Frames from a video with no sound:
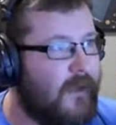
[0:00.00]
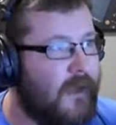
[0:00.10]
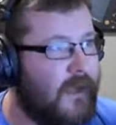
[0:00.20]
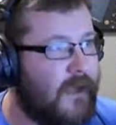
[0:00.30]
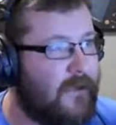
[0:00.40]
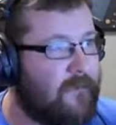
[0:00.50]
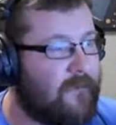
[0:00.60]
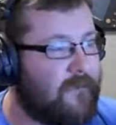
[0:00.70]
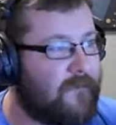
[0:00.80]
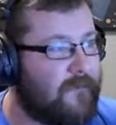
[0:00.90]

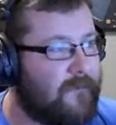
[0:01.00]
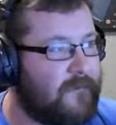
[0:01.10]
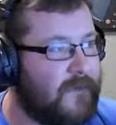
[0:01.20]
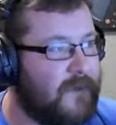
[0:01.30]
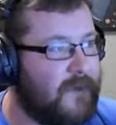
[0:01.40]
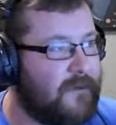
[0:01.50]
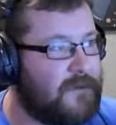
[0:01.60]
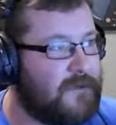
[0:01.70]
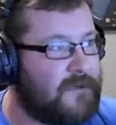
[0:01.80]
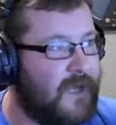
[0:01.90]
And
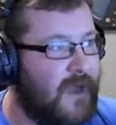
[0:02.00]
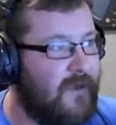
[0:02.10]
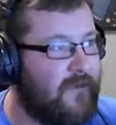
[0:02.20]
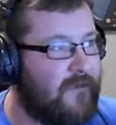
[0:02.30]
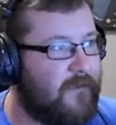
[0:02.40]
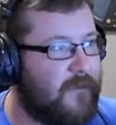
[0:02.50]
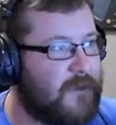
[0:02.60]
it's just kind of